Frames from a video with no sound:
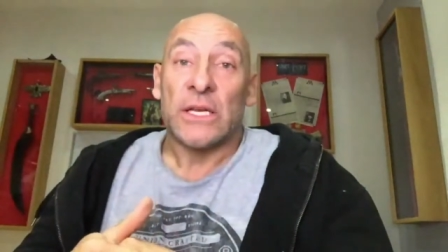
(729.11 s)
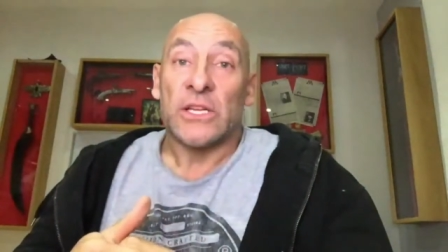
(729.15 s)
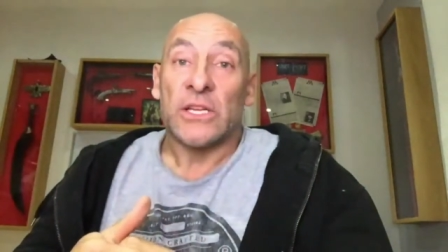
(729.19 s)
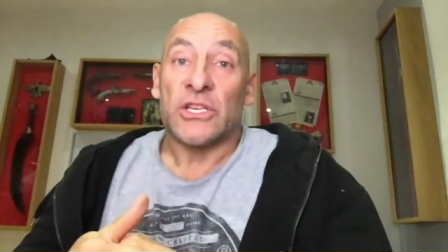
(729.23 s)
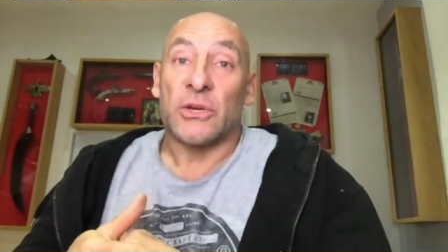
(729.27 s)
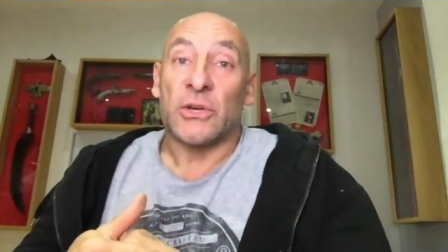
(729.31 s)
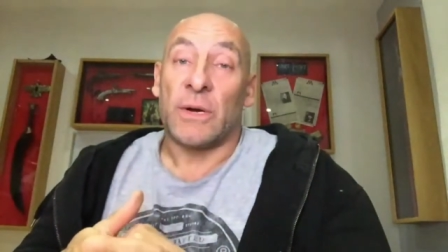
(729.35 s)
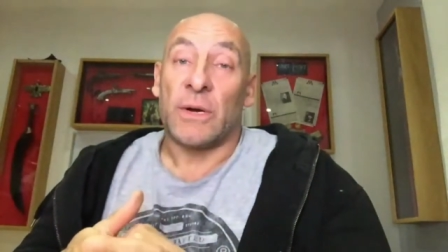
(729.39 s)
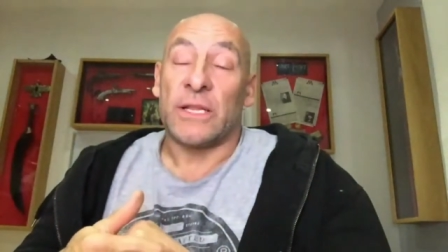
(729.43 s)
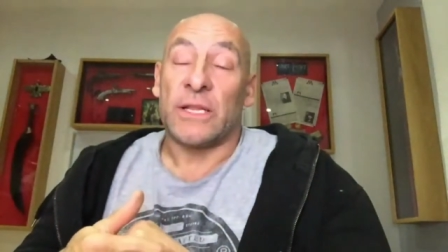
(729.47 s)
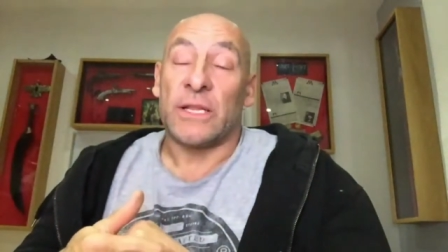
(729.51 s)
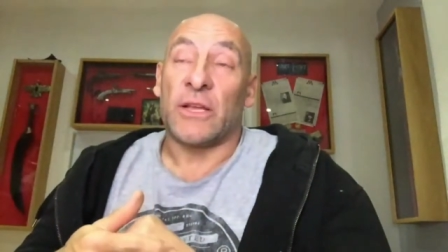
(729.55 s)

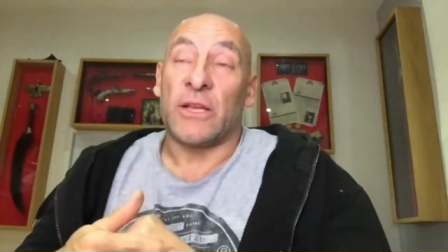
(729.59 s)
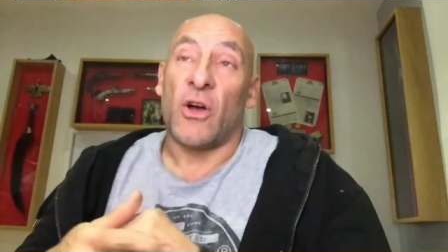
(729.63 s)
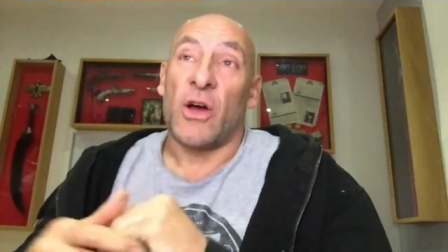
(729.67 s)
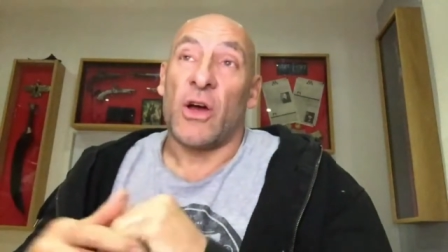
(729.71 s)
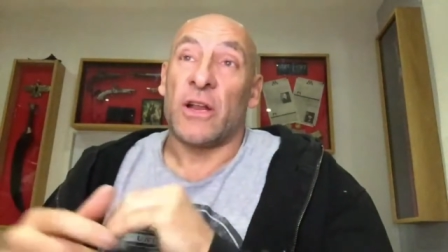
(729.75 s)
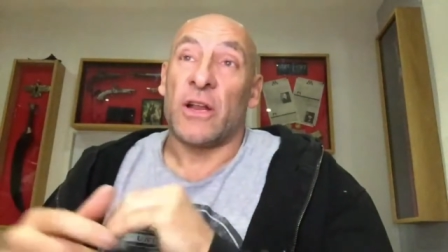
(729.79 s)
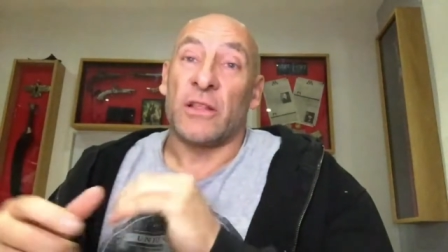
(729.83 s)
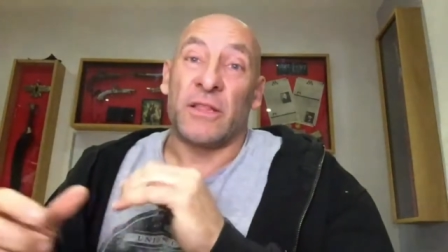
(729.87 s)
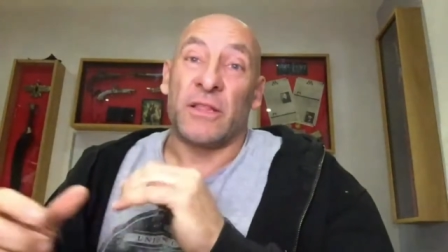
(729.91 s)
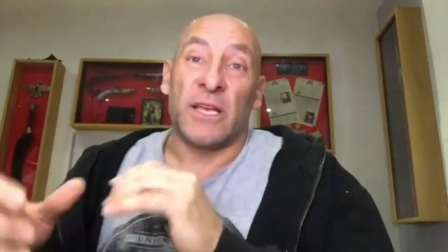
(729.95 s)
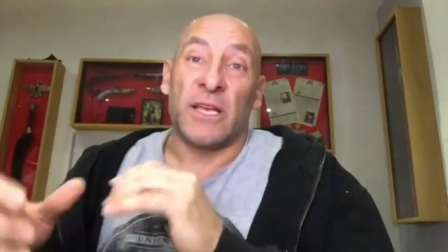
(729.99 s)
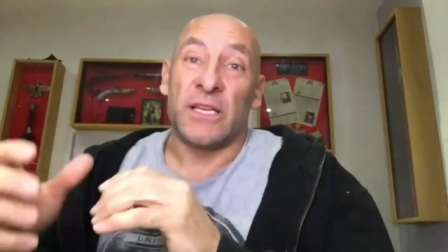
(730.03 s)
So I
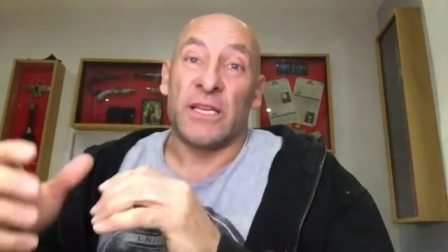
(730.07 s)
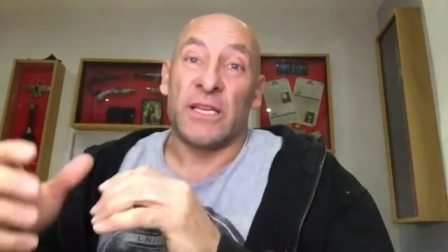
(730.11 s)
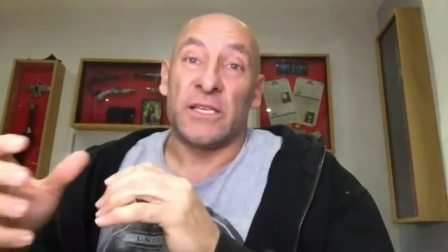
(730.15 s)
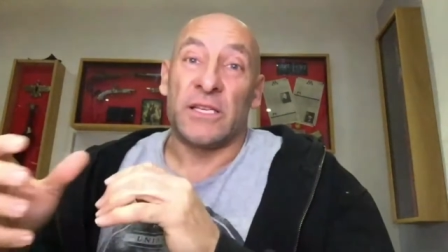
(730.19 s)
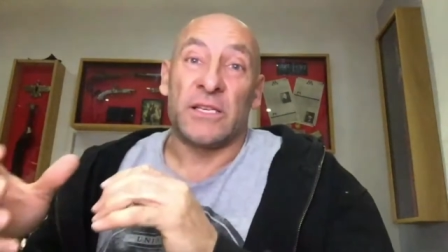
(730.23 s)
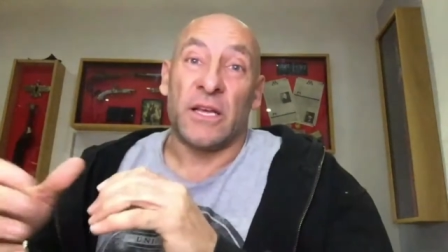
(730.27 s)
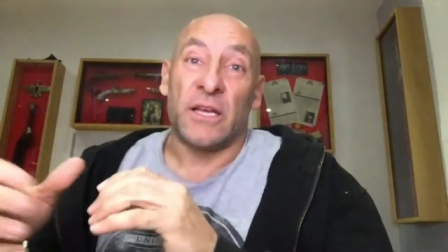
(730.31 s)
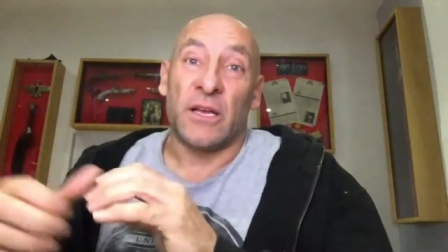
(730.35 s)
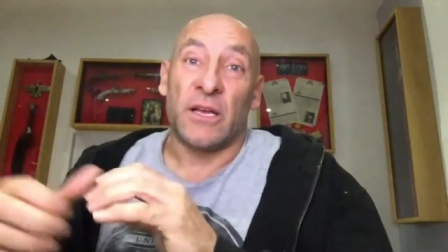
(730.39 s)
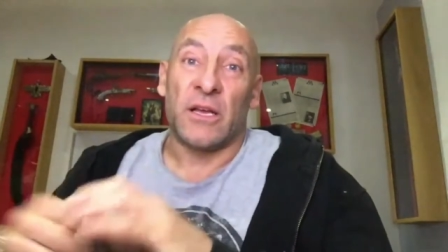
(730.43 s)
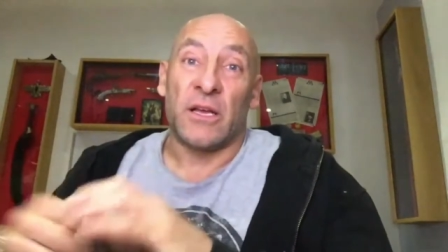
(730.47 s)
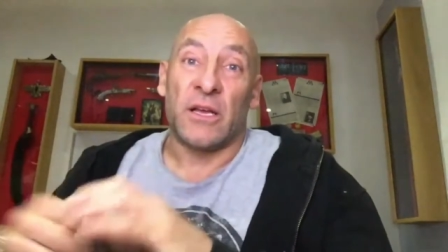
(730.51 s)
kind of did
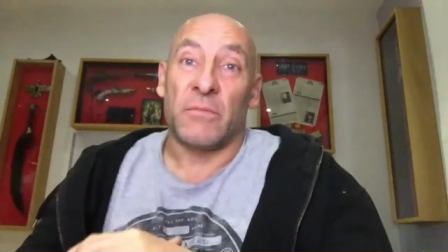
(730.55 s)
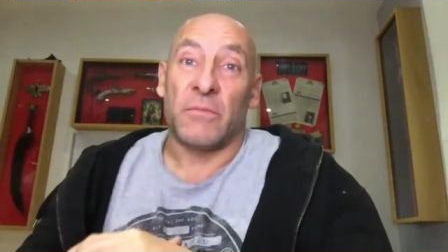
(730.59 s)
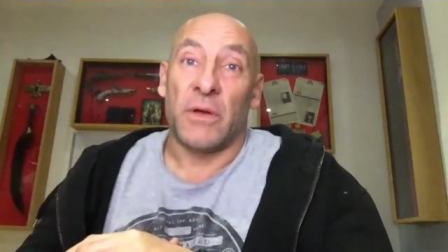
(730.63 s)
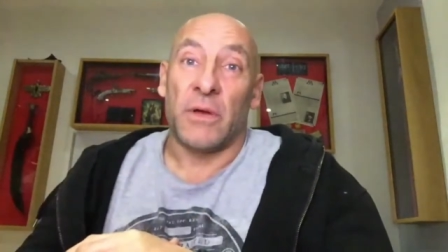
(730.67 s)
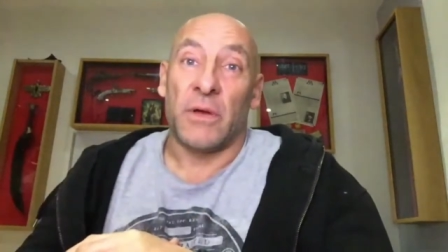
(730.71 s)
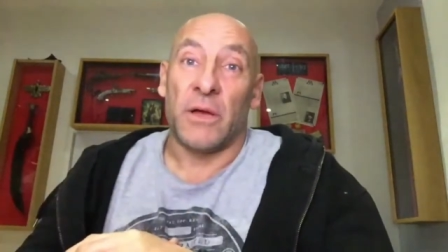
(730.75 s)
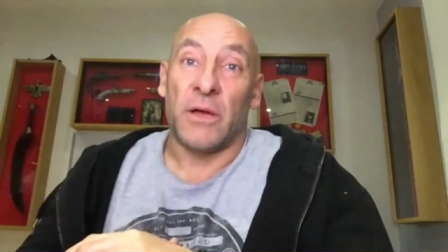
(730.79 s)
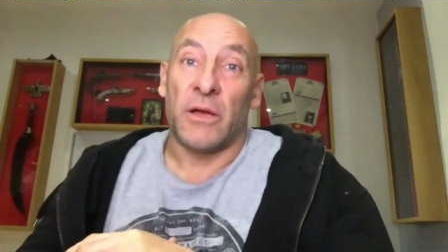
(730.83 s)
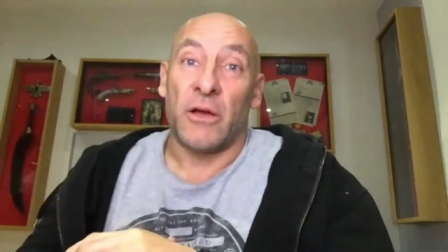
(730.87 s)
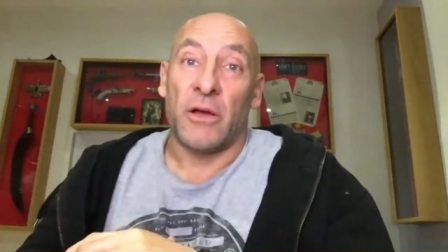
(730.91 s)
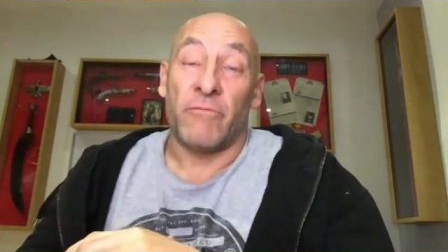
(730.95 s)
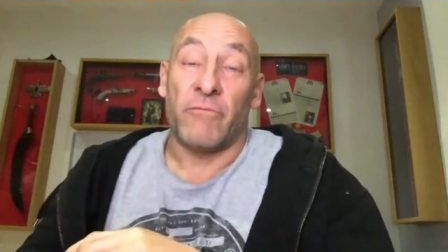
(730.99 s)

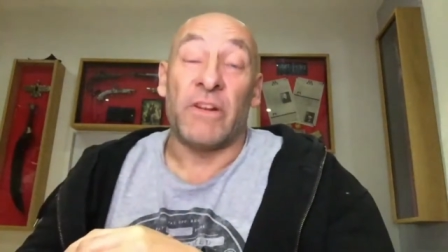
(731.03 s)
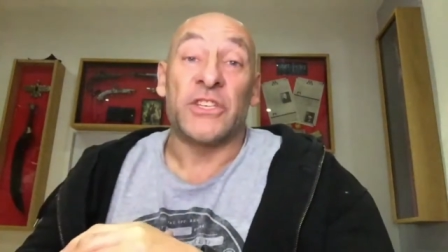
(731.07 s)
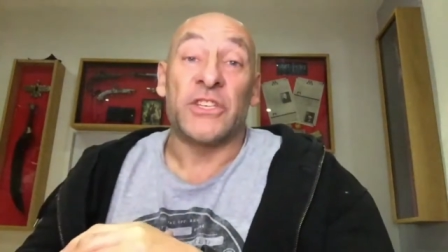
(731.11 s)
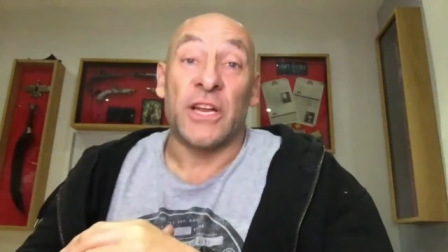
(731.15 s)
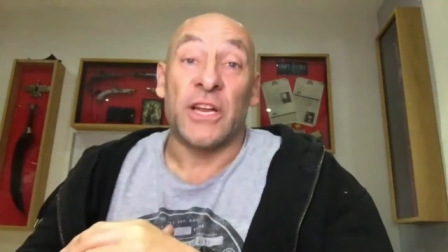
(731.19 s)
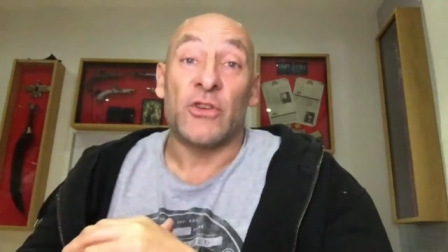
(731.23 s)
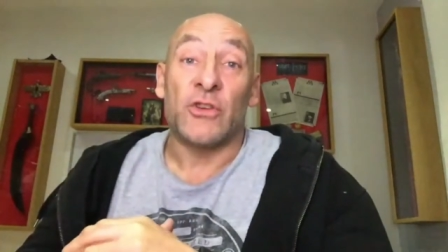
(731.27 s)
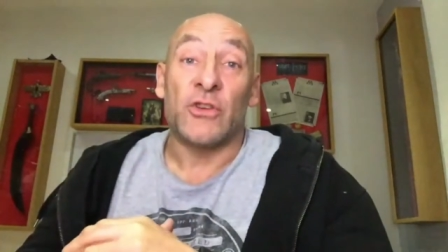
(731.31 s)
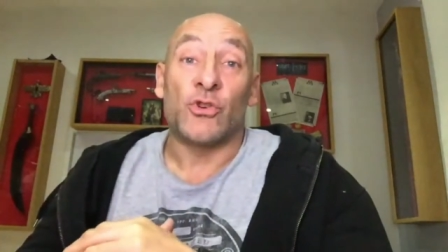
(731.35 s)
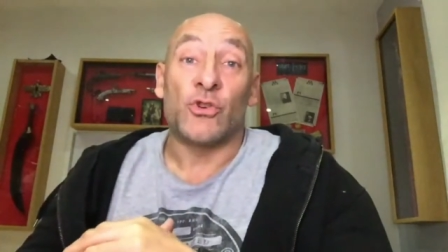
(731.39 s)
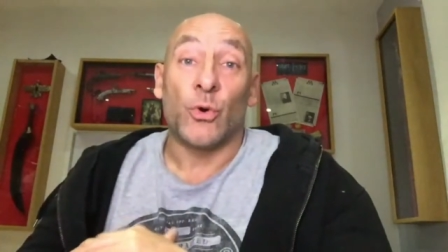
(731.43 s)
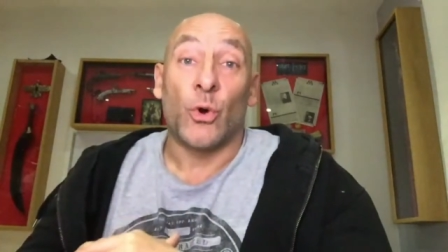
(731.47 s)
a
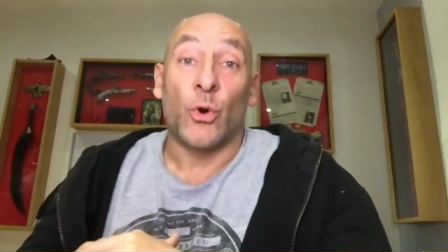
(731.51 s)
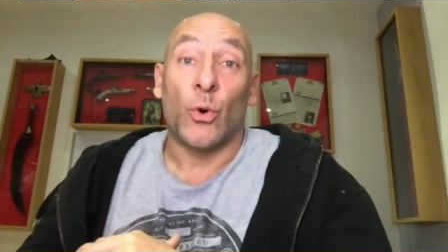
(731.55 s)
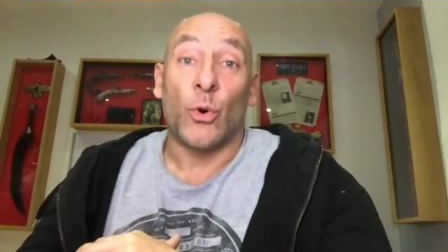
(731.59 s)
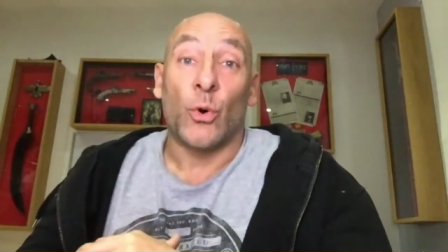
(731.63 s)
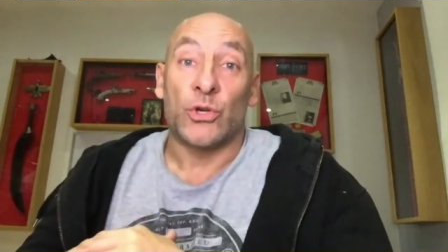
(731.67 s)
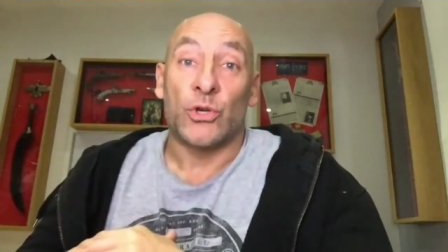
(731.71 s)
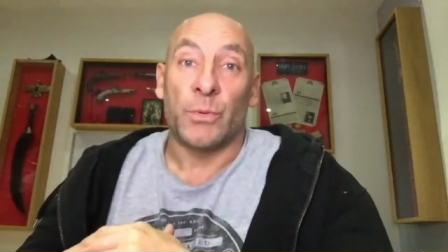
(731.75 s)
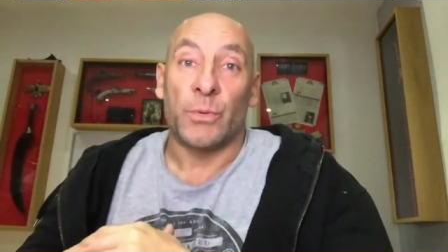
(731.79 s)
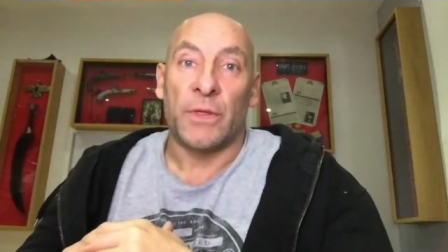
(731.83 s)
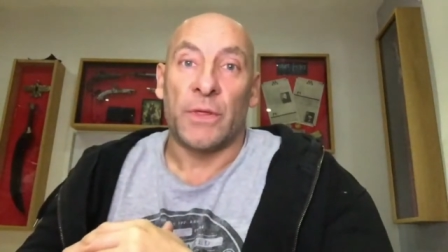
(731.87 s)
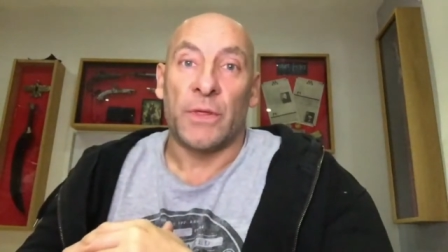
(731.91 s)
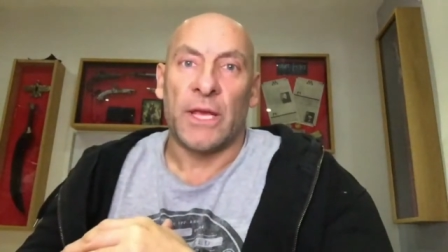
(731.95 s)
residential
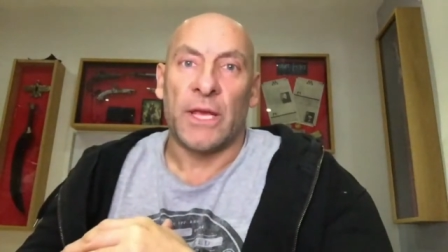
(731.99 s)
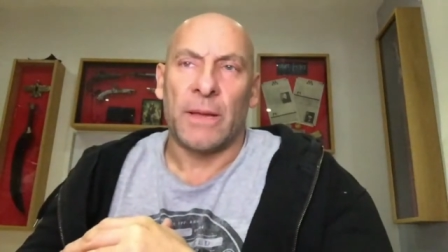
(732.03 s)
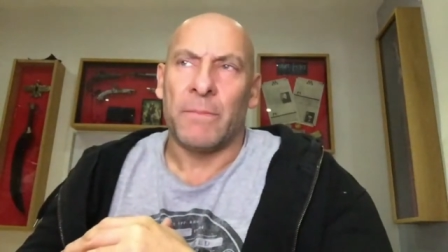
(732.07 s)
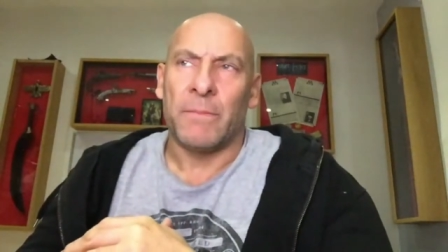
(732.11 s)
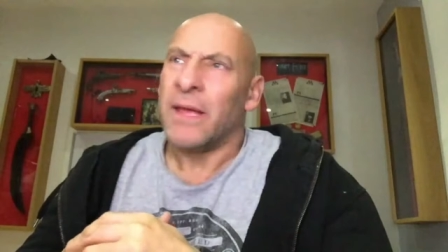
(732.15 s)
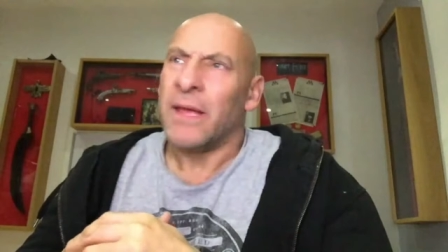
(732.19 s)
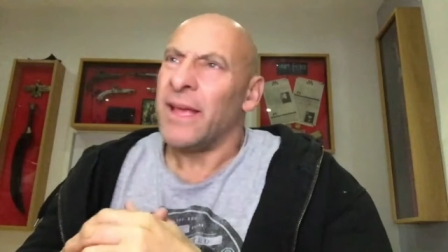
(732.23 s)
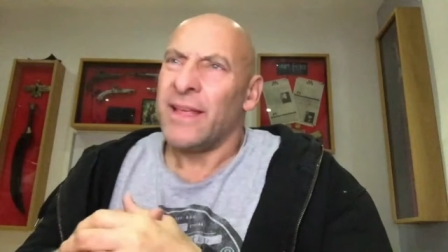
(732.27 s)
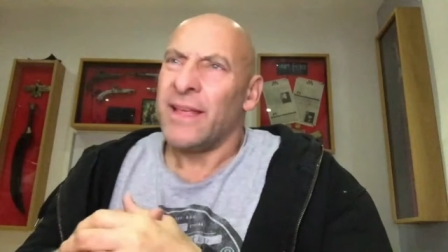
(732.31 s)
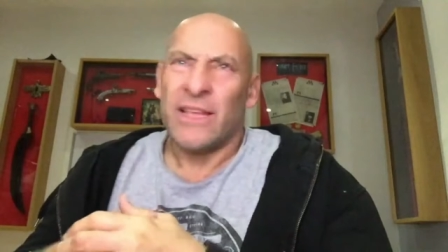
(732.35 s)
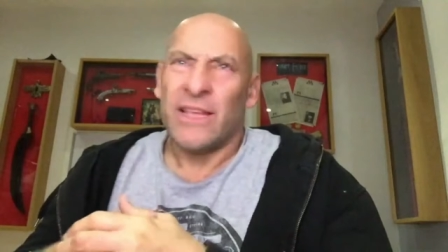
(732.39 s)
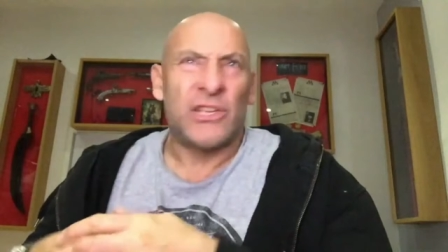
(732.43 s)
course with
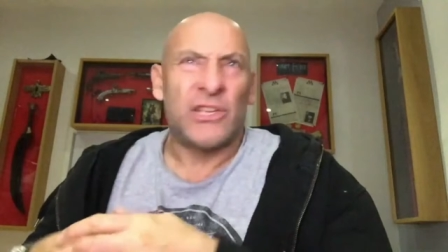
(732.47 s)
him.